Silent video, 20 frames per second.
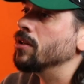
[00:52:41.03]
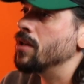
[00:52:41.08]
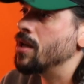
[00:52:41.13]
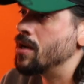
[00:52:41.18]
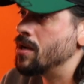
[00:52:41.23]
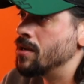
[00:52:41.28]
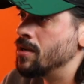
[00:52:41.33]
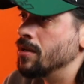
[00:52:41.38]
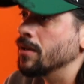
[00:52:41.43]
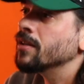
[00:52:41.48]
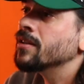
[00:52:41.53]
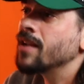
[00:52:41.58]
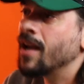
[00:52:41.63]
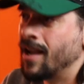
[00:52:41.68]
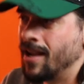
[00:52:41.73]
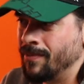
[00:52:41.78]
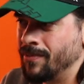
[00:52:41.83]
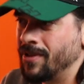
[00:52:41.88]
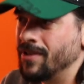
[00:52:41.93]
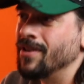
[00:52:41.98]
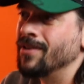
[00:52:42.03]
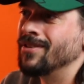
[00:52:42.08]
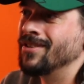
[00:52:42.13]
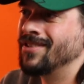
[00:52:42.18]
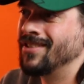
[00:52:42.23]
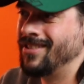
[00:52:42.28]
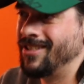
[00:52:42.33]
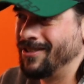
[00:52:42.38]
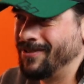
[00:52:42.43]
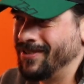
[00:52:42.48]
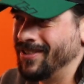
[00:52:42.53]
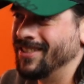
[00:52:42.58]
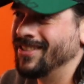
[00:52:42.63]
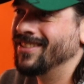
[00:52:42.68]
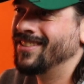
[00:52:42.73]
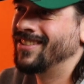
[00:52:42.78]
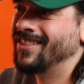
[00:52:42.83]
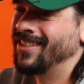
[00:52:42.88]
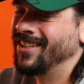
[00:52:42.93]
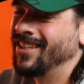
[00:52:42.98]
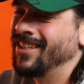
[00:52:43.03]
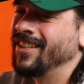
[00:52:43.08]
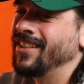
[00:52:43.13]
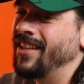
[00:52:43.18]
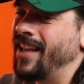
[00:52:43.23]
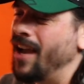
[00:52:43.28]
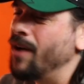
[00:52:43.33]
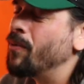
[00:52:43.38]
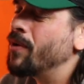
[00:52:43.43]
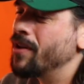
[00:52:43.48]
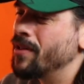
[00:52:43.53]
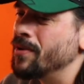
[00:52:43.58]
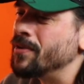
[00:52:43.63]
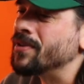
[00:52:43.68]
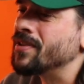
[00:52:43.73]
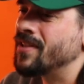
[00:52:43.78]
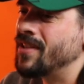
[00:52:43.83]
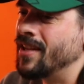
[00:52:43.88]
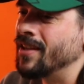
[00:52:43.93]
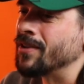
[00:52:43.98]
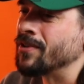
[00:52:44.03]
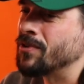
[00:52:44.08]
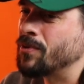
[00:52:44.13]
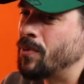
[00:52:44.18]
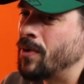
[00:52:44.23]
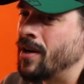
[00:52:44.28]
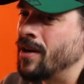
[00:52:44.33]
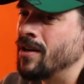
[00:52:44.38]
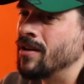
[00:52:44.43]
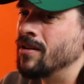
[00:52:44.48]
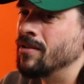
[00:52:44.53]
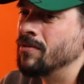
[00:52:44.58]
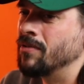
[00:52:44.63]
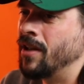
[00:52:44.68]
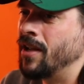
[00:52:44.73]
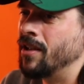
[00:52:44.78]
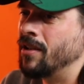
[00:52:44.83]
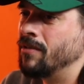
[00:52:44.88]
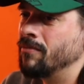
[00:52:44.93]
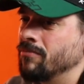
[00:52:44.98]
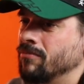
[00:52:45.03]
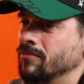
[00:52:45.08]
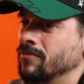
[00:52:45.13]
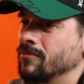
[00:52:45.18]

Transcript: long time to notice a difference. Really? Yeah, one of those things where like